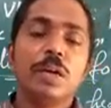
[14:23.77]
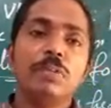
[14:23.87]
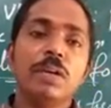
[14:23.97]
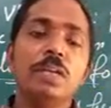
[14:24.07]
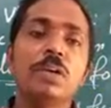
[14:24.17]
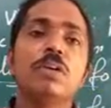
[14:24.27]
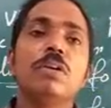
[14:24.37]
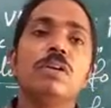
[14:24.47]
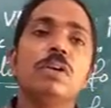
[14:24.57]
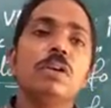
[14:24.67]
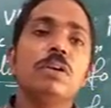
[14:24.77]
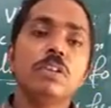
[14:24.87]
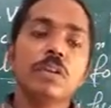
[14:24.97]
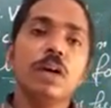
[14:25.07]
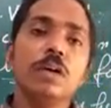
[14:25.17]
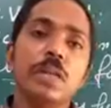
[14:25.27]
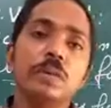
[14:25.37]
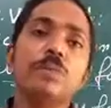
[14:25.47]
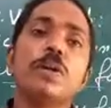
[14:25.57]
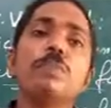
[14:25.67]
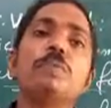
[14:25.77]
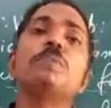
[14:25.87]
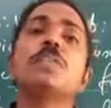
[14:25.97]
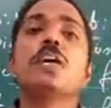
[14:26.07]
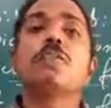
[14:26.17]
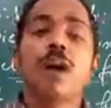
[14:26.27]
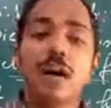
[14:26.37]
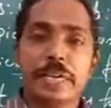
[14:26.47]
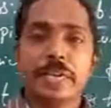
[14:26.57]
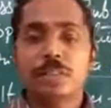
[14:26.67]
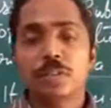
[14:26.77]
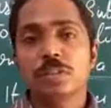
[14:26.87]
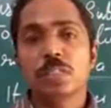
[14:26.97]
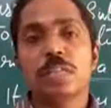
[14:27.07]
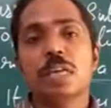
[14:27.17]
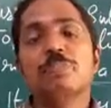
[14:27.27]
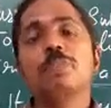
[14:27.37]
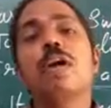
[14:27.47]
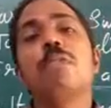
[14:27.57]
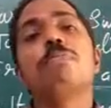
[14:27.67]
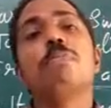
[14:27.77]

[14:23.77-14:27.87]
when your number of people are walking through the steps of